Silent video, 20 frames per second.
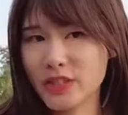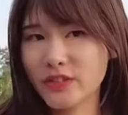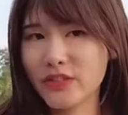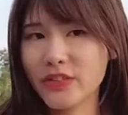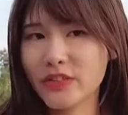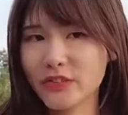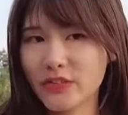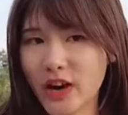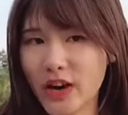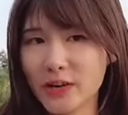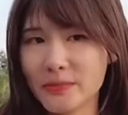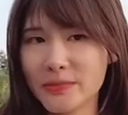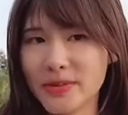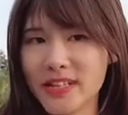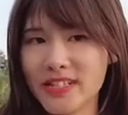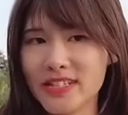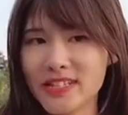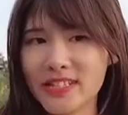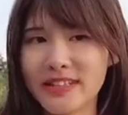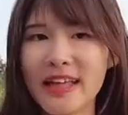
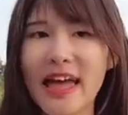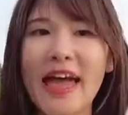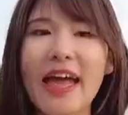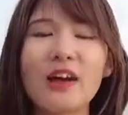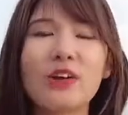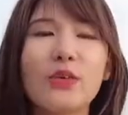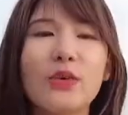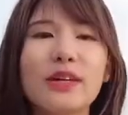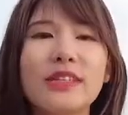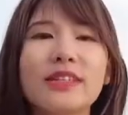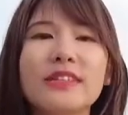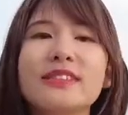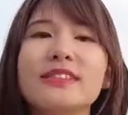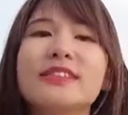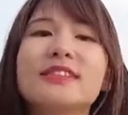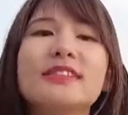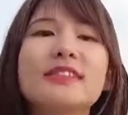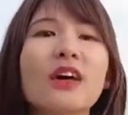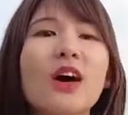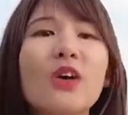environment that everyone is
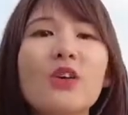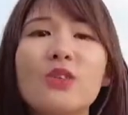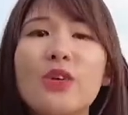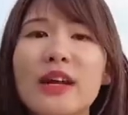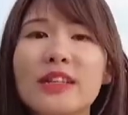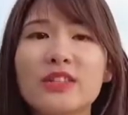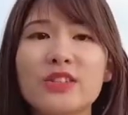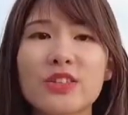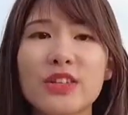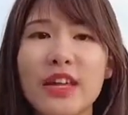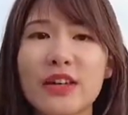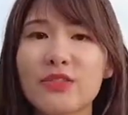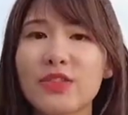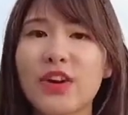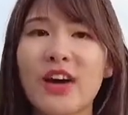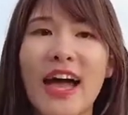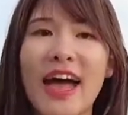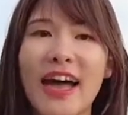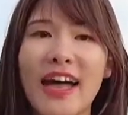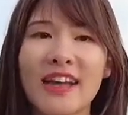so ready to give you
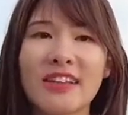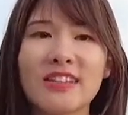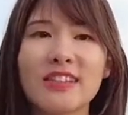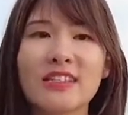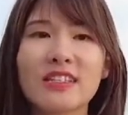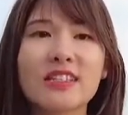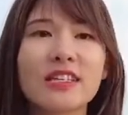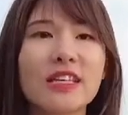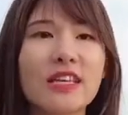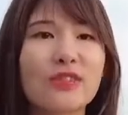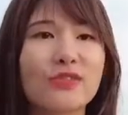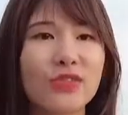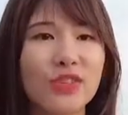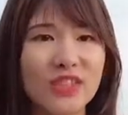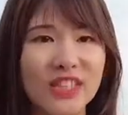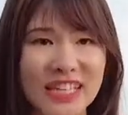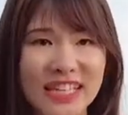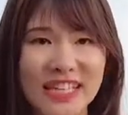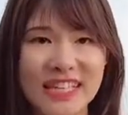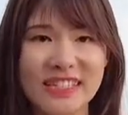a hand if you
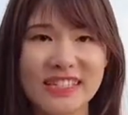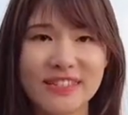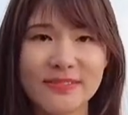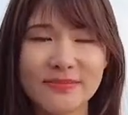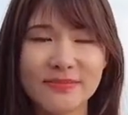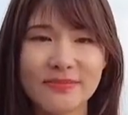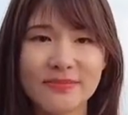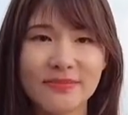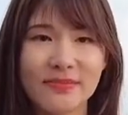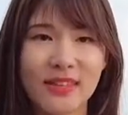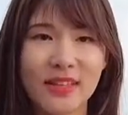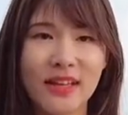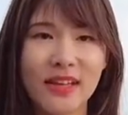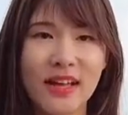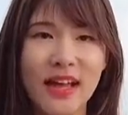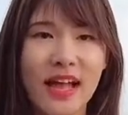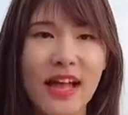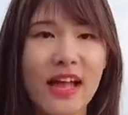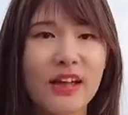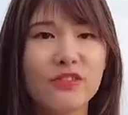need.
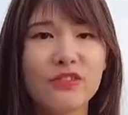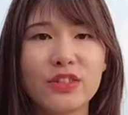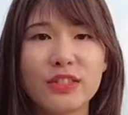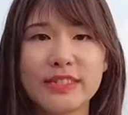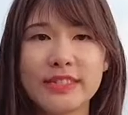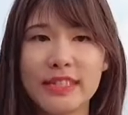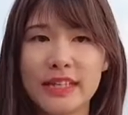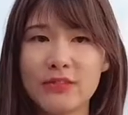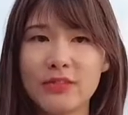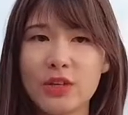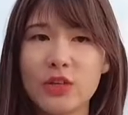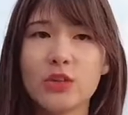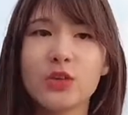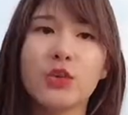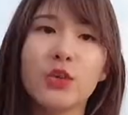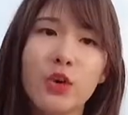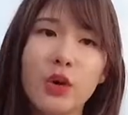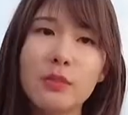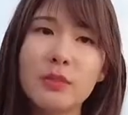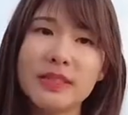I have received
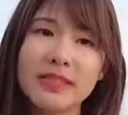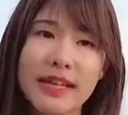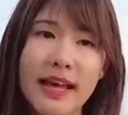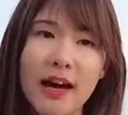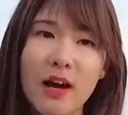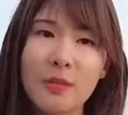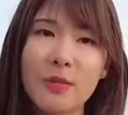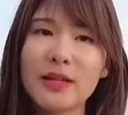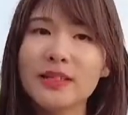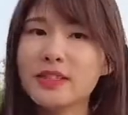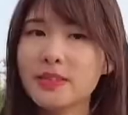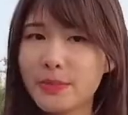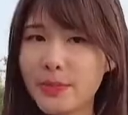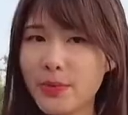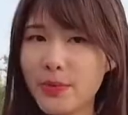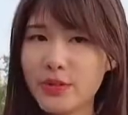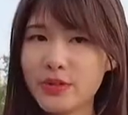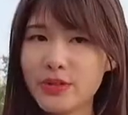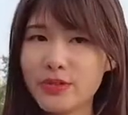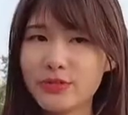enormous help and
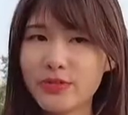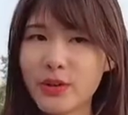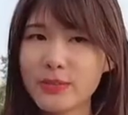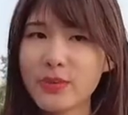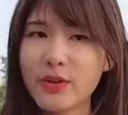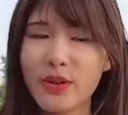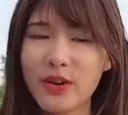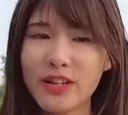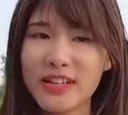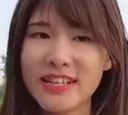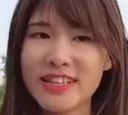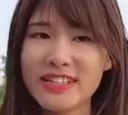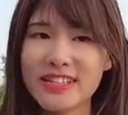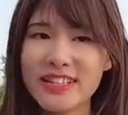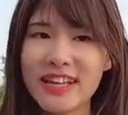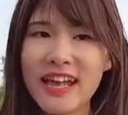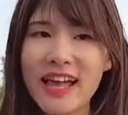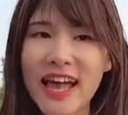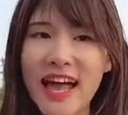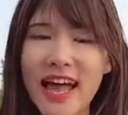support from college
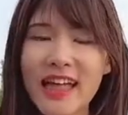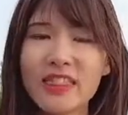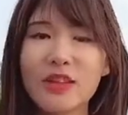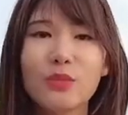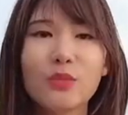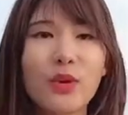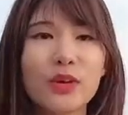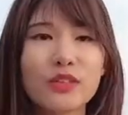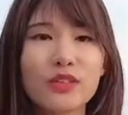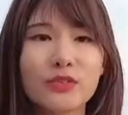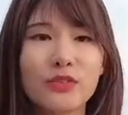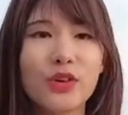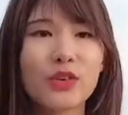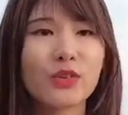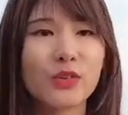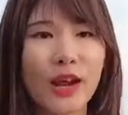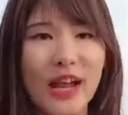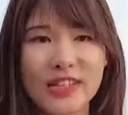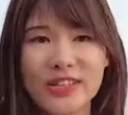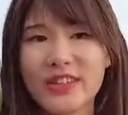and the wonderful
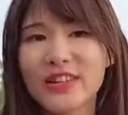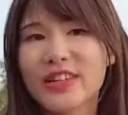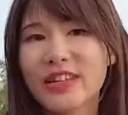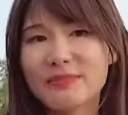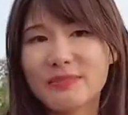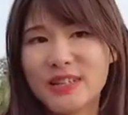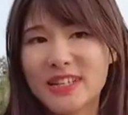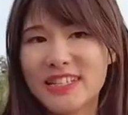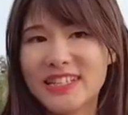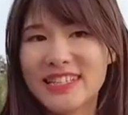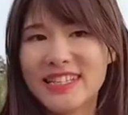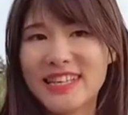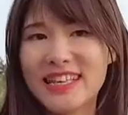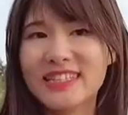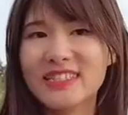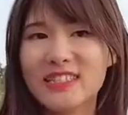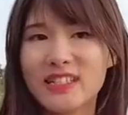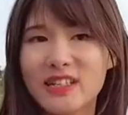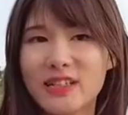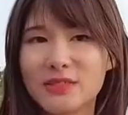graduate community
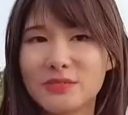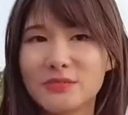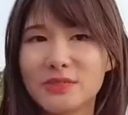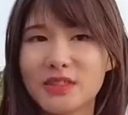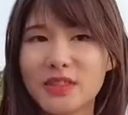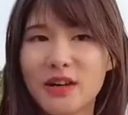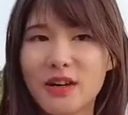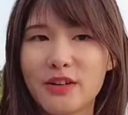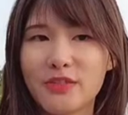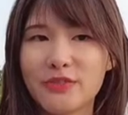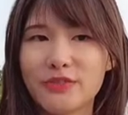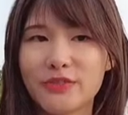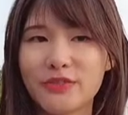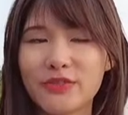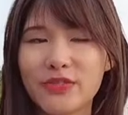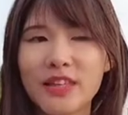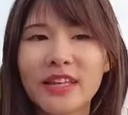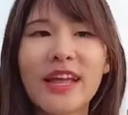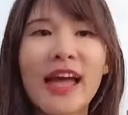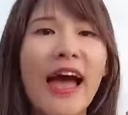in terms of
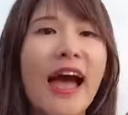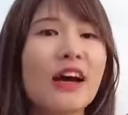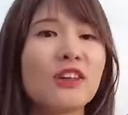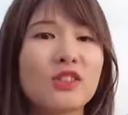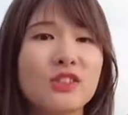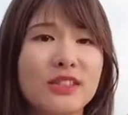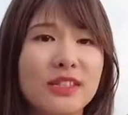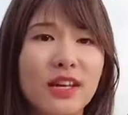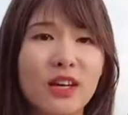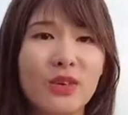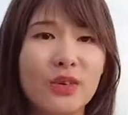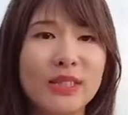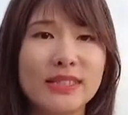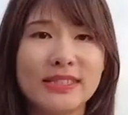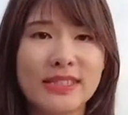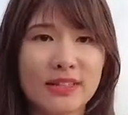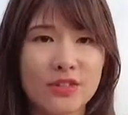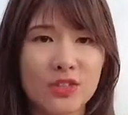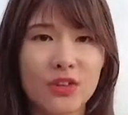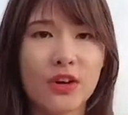how to deal with
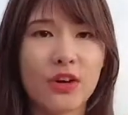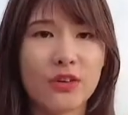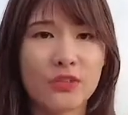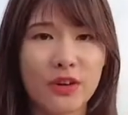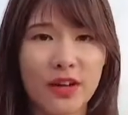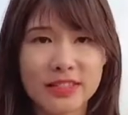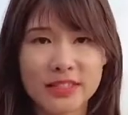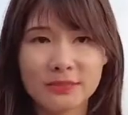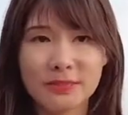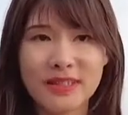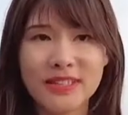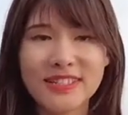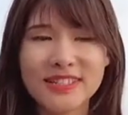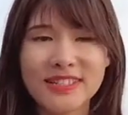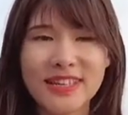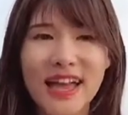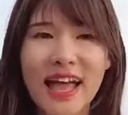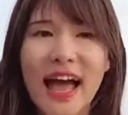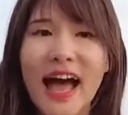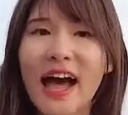sexual harassment,
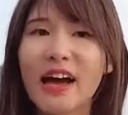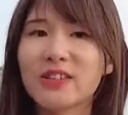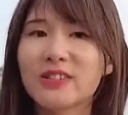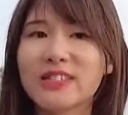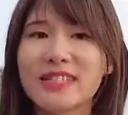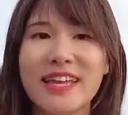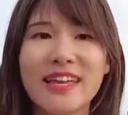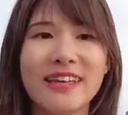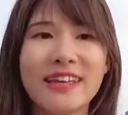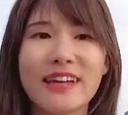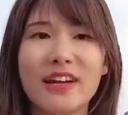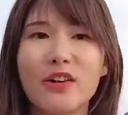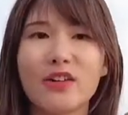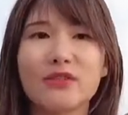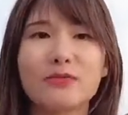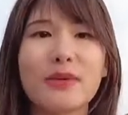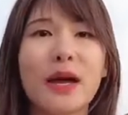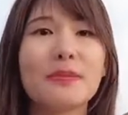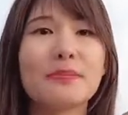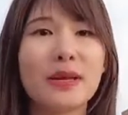how to take care of
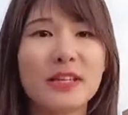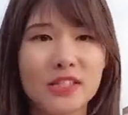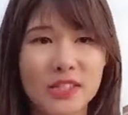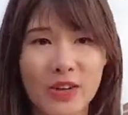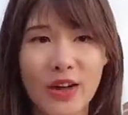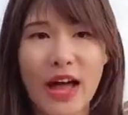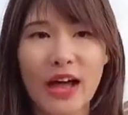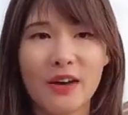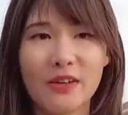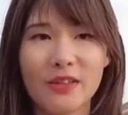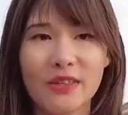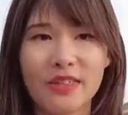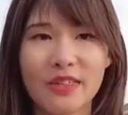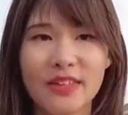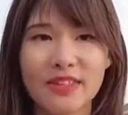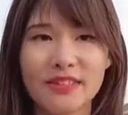my mental health.